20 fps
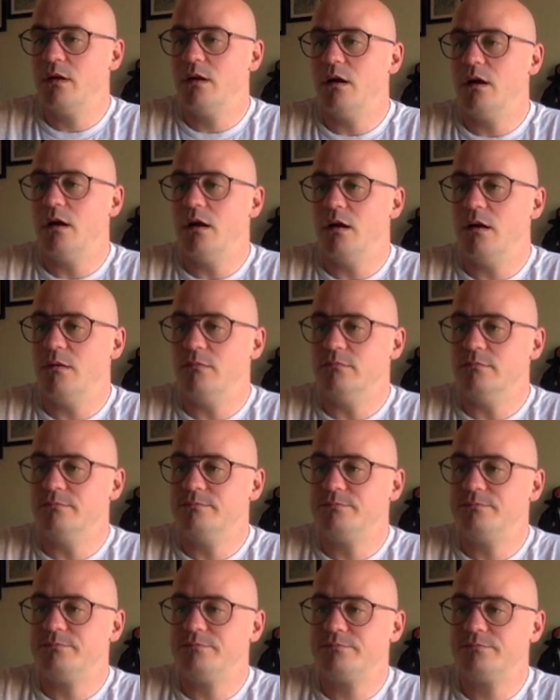
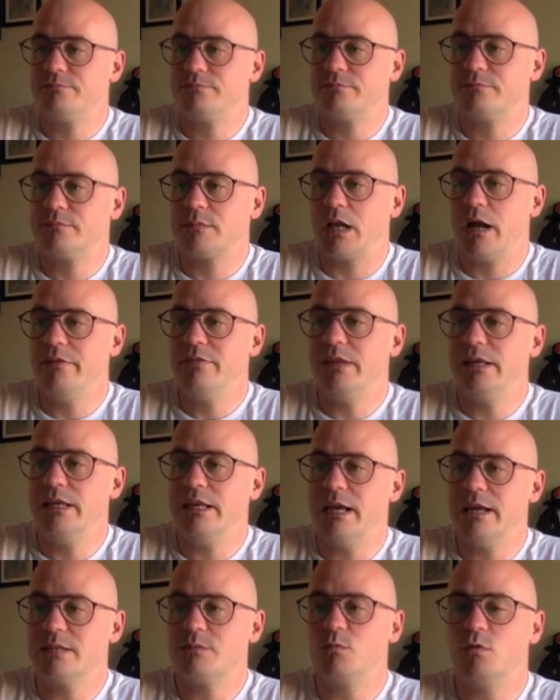I think
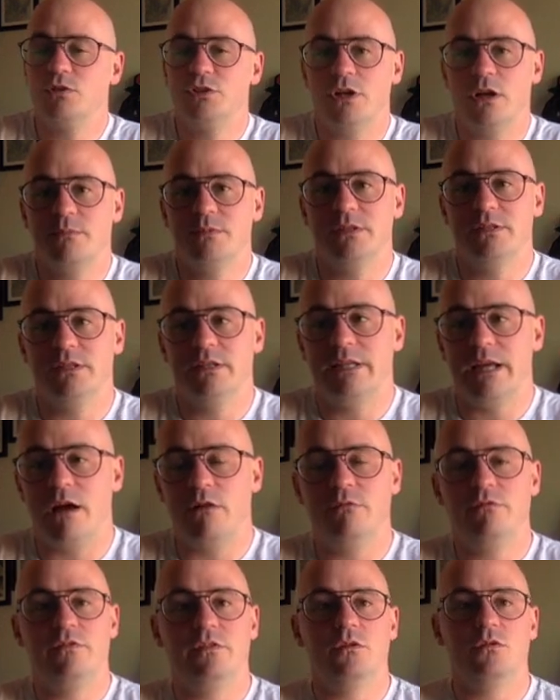he has more chops as a
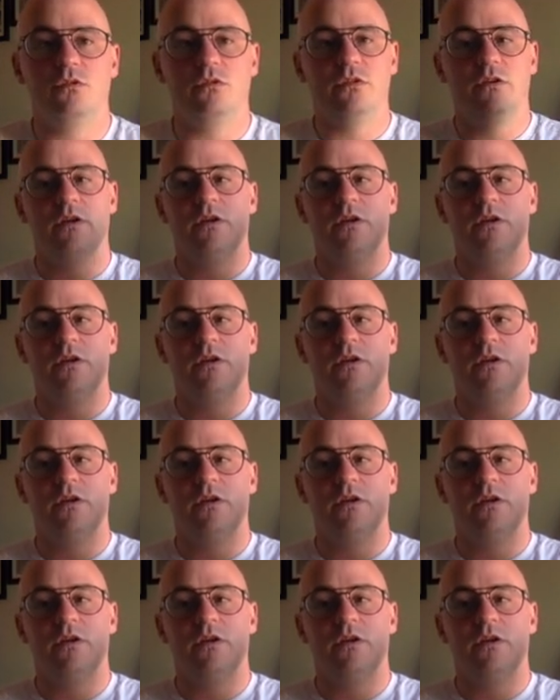downfield